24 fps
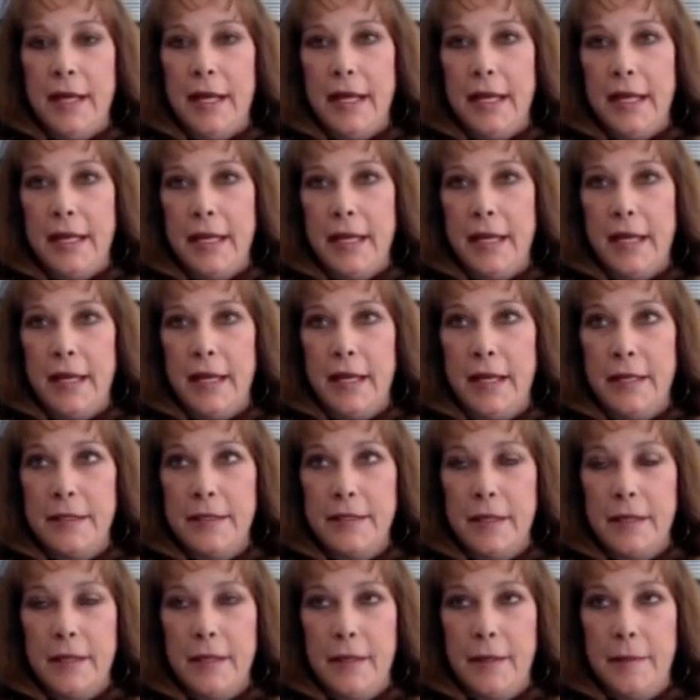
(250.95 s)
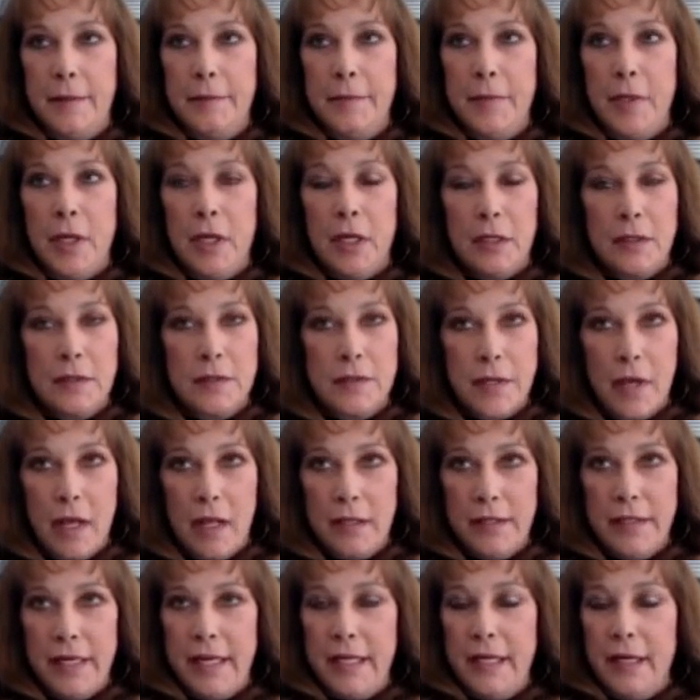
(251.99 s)
and
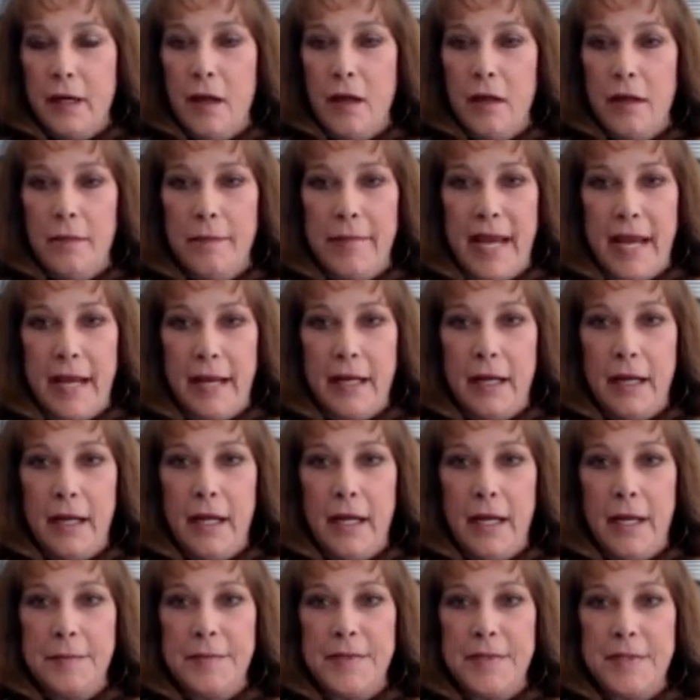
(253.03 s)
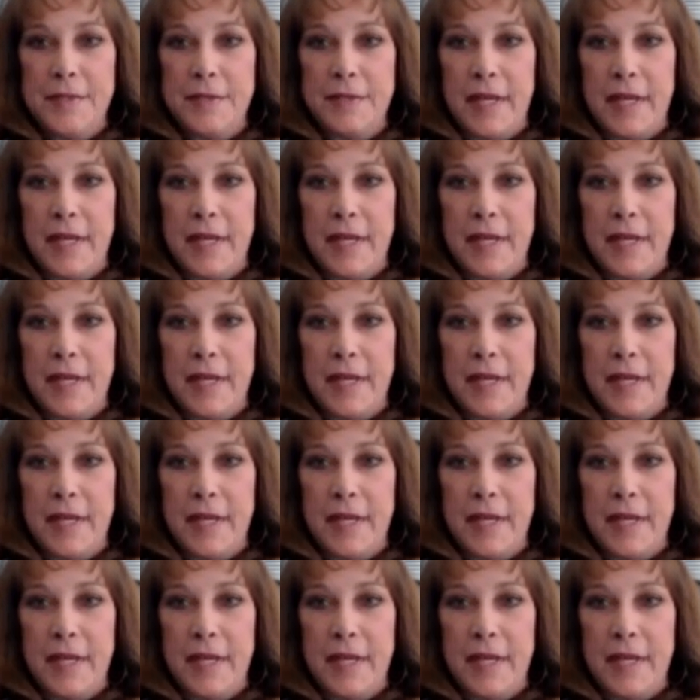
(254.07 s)
consolidated all the backups.